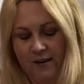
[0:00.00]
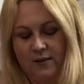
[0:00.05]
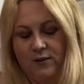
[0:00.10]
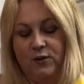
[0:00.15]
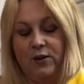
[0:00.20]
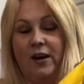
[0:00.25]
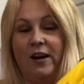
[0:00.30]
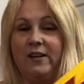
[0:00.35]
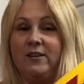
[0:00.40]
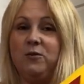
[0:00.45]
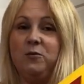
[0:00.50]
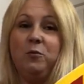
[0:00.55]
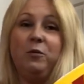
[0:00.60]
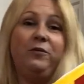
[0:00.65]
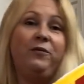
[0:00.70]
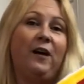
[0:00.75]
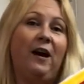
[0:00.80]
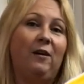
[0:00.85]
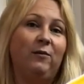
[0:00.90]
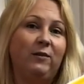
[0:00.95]
So yes, we
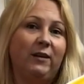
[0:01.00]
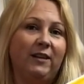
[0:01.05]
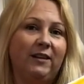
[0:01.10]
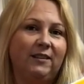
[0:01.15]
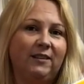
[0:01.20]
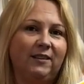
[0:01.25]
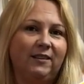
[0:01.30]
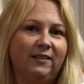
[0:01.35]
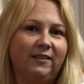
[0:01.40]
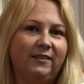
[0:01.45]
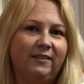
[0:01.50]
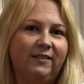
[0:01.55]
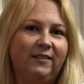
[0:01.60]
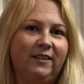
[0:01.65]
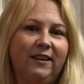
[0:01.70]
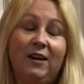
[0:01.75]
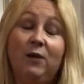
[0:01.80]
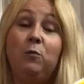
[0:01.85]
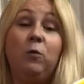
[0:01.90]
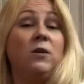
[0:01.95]
found it.
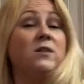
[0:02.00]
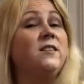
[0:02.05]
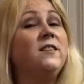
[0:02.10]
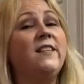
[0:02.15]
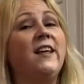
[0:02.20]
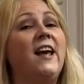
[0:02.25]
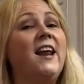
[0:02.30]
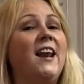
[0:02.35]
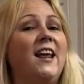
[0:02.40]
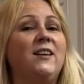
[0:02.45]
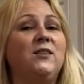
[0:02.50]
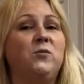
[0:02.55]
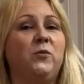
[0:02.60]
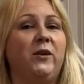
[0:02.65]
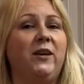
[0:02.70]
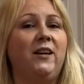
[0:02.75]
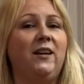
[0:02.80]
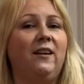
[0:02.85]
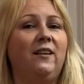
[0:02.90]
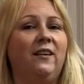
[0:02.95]
It wasn't there last
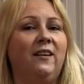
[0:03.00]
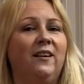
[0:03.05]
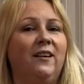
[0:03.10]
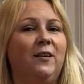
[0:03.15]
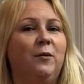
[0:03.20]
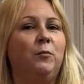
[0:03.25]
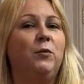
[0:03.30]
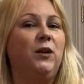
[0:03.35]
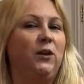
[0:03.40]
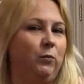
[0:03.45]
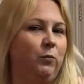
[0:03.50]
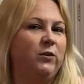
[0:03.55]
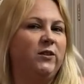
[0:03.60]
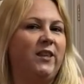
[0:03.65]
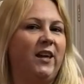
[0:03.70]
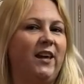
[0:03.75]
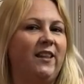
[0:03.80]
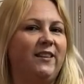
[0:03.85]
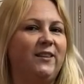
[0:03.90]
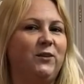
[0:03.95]
week, but it was
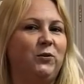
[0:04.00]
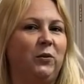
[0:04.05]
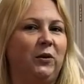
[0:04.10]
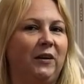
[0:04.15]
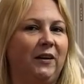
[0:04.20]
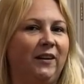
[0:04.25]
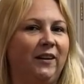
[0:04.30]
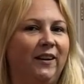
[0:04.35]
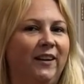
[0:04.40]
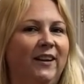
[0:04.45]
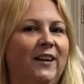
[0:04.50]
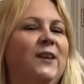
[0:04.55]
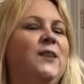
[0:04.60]
there this week.